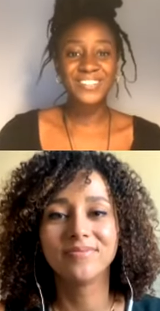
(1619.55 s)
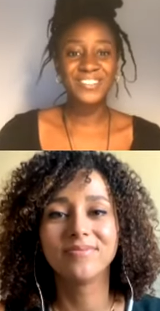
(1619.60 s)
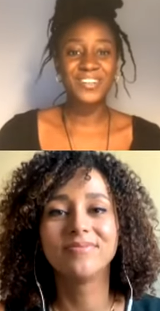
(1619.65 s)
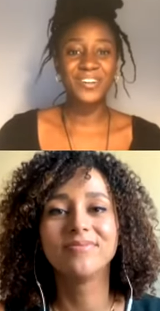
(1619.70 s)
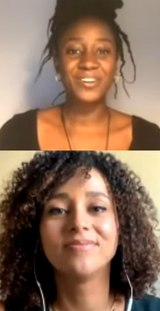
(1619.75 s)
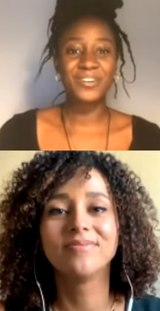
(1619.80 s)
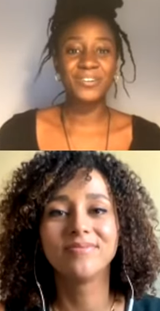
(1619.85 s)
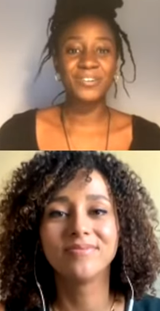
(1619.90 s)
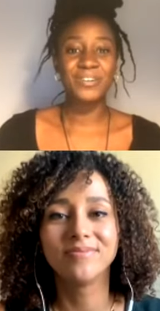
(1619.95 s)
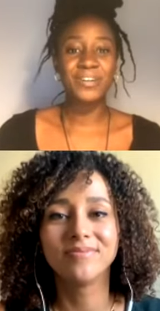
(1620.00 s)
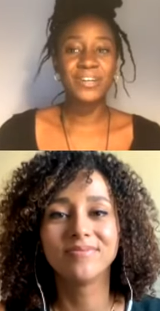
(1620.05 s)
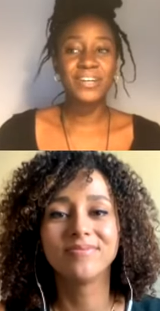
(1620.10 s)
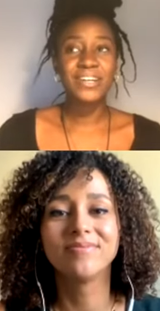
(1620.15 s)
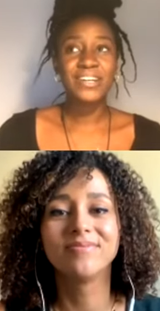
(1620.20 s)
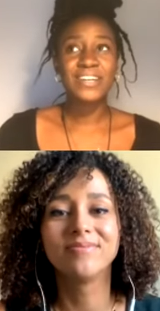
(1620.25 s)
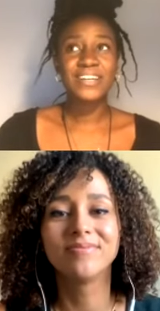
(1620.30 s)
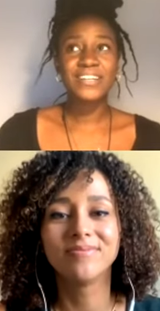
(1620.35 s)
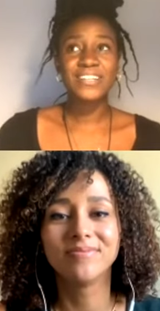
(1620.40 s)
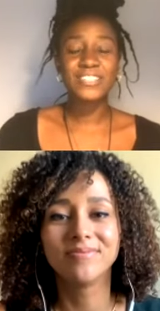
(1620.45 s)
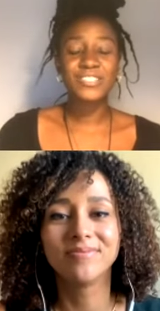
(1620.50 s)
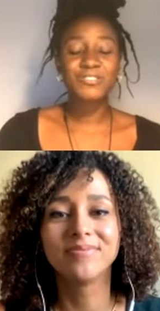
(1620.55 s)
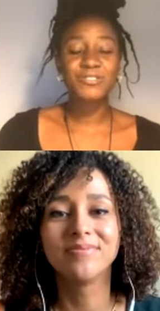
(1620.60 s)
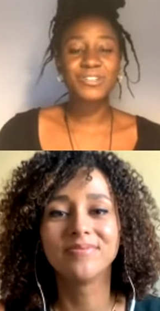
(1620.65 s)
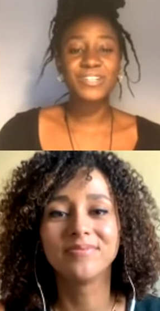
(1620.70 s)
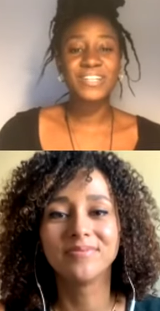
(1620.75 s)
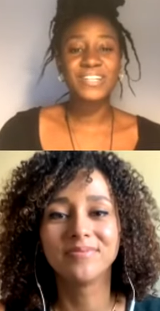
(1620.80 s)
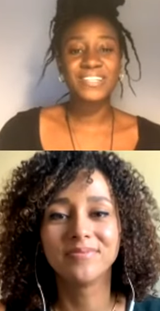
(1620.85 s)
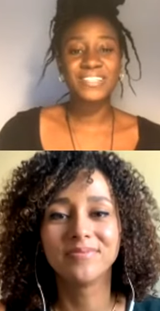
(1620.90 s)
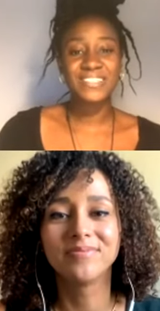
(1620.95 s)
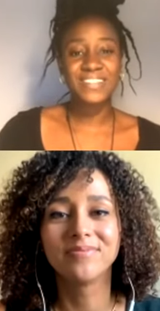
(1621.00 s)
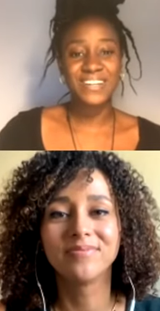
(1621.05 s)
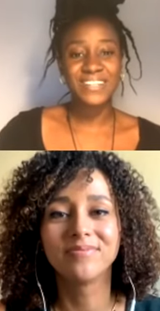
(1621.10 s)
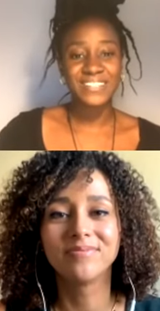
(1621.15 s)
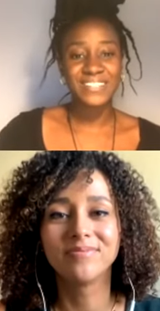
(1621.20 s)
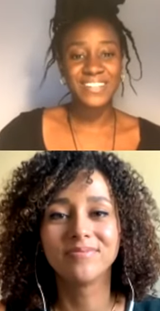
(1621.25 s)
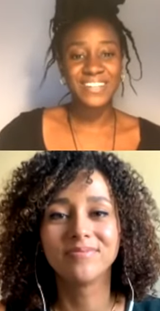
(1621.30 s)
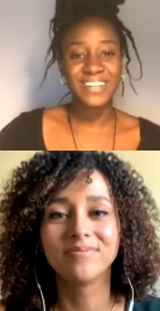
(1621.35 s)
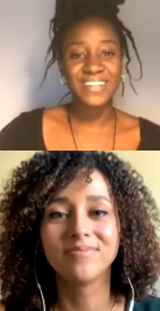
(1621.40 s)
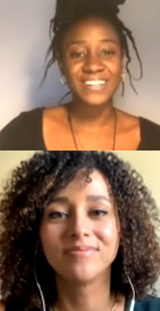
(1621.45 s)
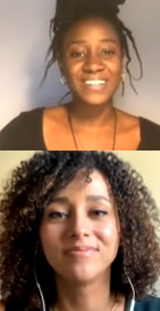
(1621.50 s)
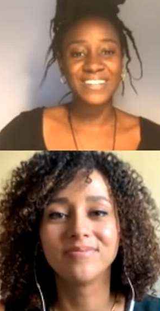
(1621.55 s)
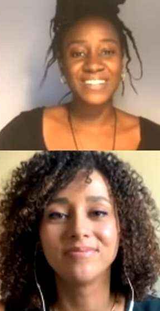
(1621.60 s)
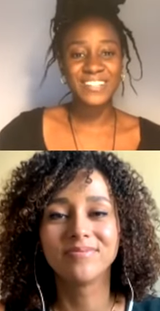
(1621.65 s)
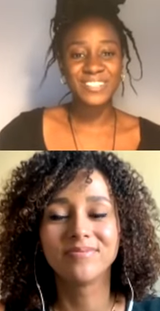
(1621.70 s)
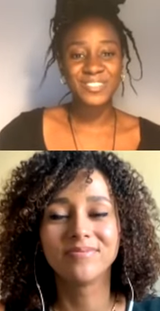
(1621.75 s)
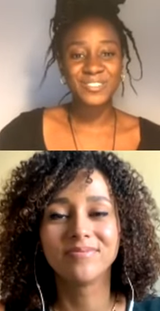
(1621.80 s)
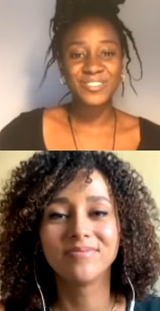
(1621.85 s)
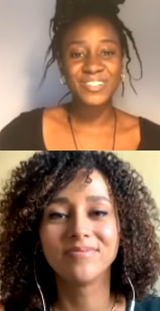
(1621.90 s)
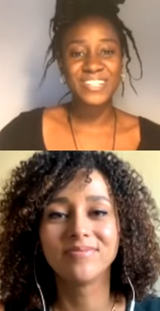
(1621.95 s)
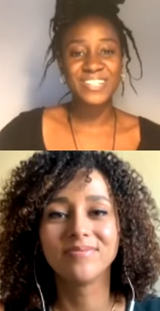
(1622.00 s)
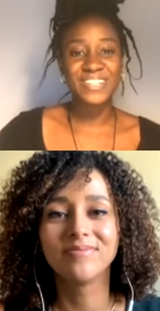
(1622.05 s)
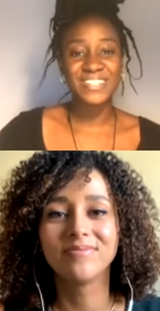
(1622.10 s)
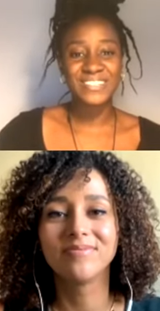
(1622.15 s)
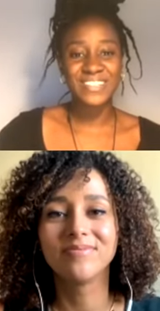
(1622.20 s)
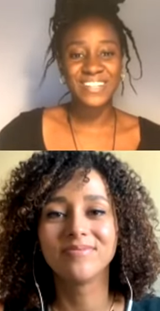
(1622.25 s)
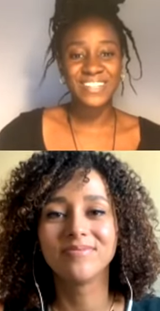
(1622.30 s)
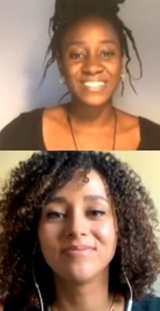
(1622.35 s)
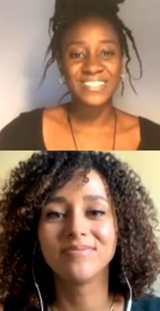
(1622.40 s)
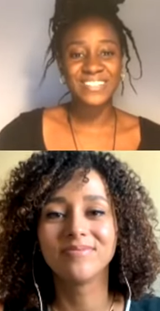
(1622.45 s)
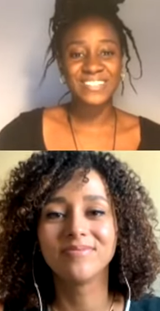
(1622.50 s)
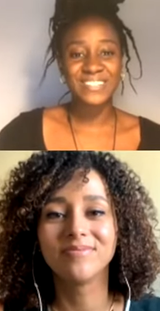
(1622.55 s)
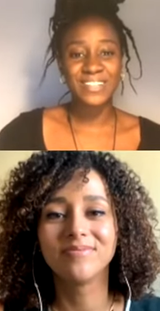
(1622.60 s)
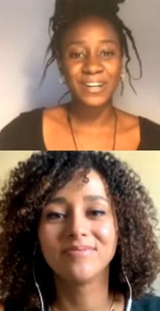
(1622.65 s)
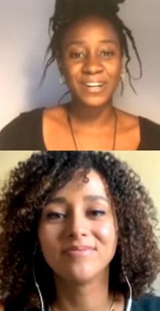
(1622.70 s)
Speaker 1: So it is really exciting. It is a really exciting